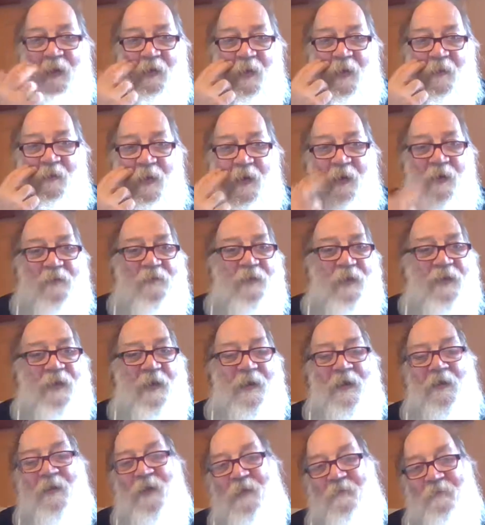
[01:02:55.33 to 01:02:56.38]
and 1 over
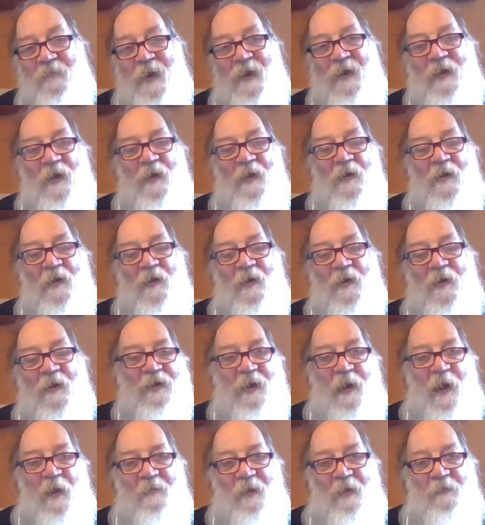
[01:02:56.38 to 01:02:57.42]
there, and bingo, I
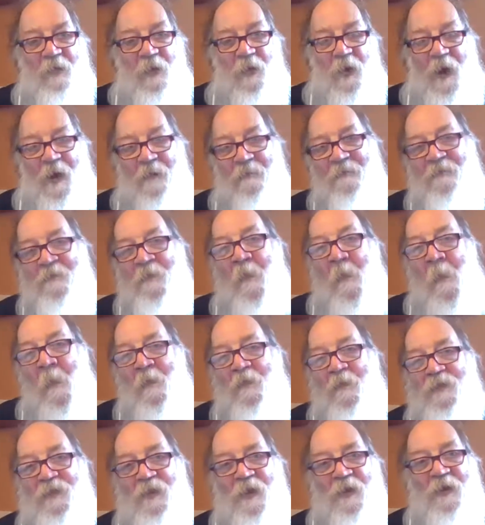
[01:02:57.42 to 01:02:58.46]
was a gummy boy.
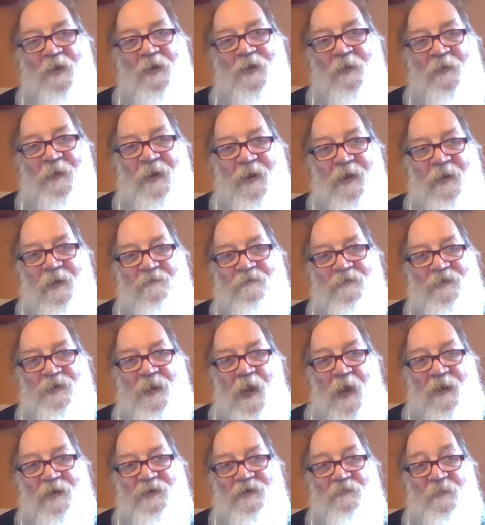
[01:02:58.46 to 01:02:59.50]
Took 3
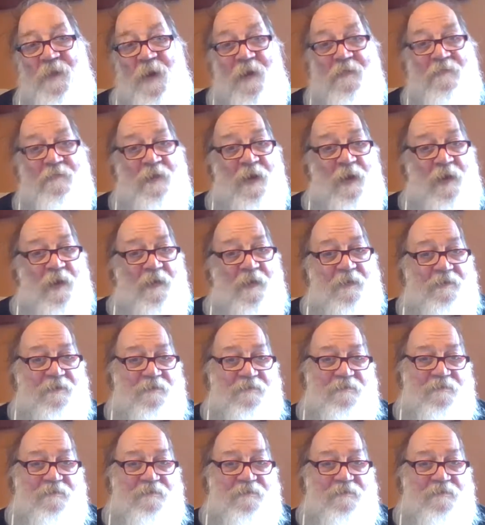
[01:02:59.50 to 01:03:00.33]
shots. But, and